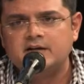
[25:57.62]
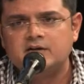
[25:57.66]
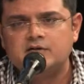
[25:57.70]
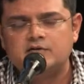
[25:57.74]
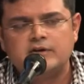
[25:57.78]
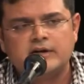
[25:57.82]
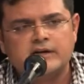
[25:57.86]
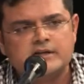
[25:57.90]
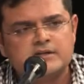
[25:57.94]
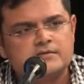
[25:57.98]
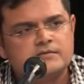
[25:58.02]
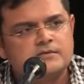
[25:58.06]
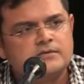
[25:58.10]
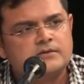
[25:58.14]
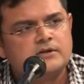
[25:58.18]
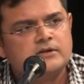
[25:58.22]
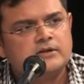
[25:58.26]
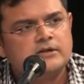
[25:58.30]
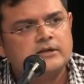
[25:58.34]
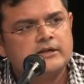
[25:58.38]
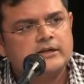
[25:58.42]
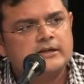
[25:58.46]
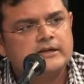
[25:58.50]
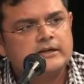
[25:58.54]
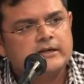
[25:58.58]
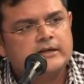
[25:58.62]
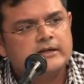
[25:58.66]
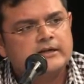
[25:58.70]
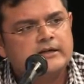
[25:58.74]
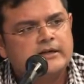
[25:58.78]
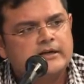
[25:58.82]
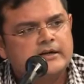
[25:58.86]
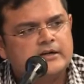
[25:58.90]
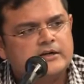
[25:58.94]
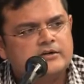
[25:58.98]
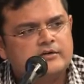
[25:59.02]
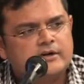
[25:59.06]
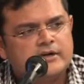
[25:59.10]
transfer.
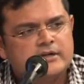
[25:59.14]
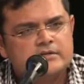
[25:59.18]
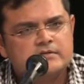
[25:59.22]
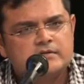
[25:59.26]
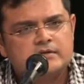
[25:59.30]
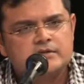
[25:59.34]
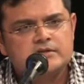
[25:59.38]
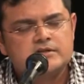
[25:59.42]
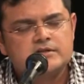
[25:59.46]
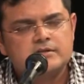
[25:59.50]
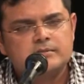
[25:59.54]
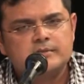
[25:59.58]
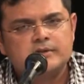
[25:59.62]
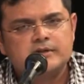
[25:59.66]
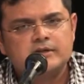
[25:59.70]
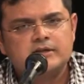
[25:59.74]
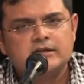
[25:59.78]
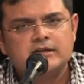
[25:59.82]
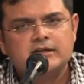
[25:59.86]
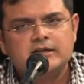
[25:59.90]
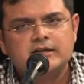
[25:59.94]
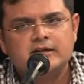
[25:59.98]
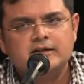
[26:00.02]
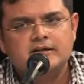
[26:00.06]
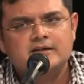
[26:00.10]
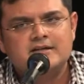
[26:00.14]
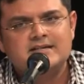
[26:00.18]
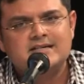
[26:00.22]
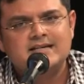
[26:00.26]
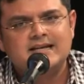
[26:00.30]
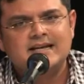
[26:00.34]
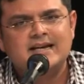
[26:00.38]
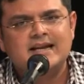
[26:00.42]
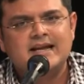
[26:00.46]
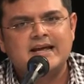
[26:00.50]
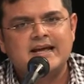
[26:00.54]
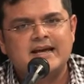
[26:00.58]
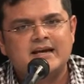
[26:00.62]
Data transfer is typically
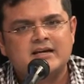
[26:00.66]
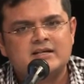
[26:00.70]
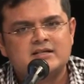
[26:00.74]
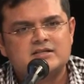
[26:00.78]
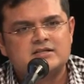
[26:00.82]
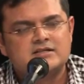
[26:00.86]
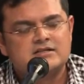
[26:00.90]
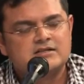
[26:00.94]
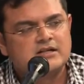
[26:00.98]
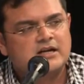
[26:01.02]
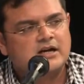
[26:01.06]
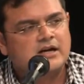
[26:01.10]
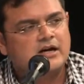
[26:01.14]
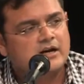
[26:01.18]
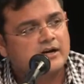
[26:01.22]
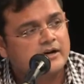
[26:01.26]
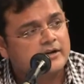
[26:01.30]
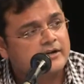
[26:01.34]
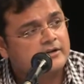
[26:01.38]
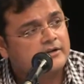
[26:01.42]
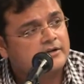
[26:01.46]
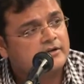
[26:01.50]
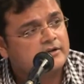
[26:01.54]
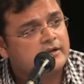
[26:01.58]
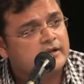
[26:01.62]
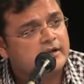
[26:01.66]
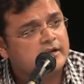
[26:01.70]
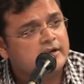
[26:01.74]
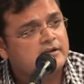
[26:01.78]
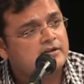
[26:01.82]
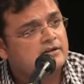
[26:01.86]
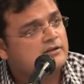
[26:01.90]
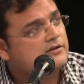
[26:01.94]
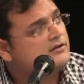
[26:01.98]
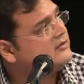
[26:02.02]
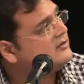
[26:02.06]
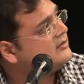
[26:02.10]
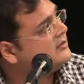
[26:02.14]
10x higher
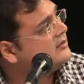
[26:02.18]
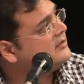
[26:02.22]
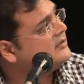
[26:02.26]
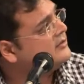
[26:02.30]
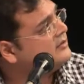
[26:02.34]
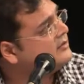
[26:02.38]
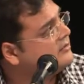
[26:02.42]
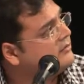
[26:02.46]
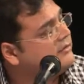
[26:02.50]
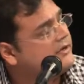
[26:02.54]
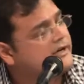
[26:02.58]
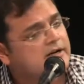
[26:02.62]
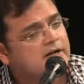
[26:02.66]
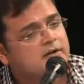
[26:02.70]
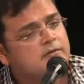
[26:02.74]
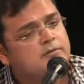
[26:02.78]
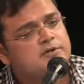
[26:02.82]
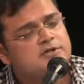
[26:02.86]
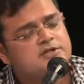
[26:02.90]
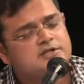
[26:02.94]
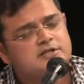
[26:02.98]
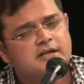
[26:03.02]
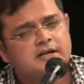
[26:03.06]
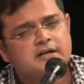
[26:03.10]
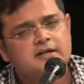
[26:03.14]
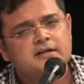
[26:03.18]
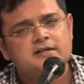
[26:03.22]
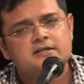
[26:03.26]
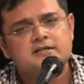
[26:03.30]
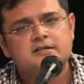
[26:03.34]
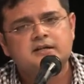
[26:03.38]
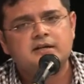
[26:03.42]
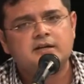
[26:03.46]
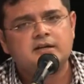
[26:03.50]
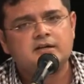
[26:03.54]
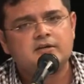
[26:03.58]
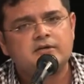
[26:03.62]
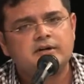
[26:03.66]
than the rate at which data is
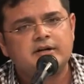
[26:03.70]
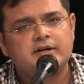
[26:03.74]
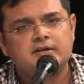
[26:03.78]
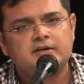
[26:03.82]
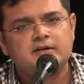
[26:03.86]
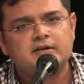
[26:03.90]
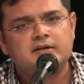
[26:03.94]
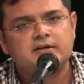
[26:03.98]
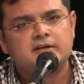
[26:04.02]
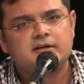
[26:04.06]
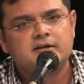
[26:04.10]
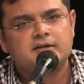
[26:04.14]
getting created.